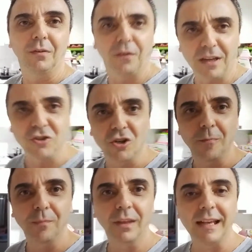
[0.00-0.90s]
fridge.
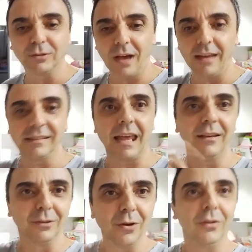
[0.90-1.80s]
Okay, so I was
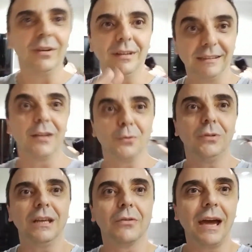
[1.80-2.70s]
like, it's a
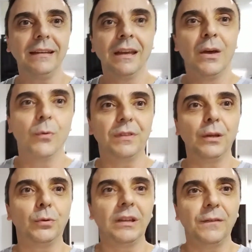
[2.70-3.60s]
good deal, right?
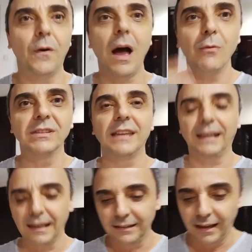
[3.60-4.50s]
Within 24 hours they
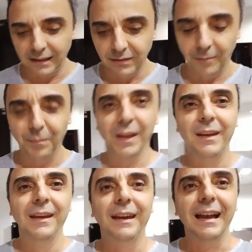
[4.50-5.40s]
can deliver.
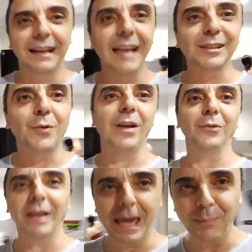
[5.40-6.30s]
And guess
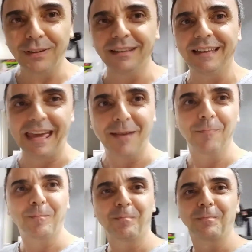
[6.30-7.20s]
what? What happened today?
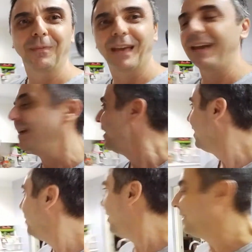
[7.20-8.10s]
Okay,
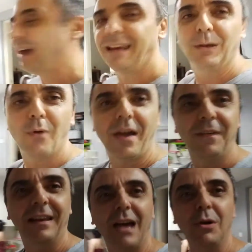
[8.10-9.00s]
my darling
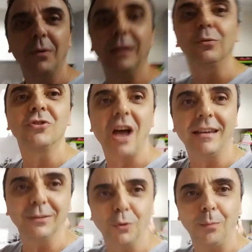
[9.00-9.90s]
wife and I, we went to
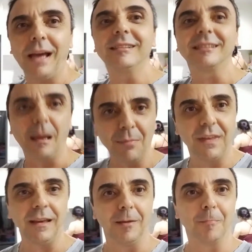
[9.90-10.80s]
Giant to buy
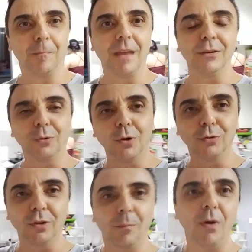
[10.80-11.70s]
something and to go
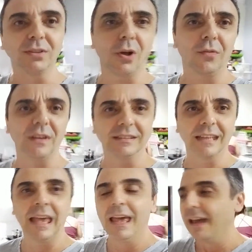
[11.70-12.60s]
to the post
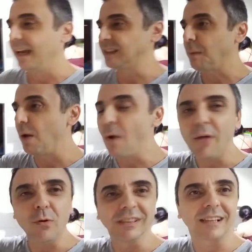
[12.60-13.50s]
office. As my
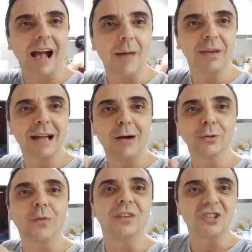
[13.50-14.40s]
wife was coming
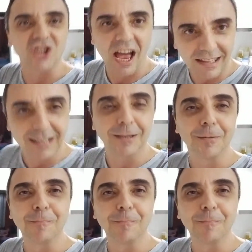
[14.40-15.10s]
out of the Giant,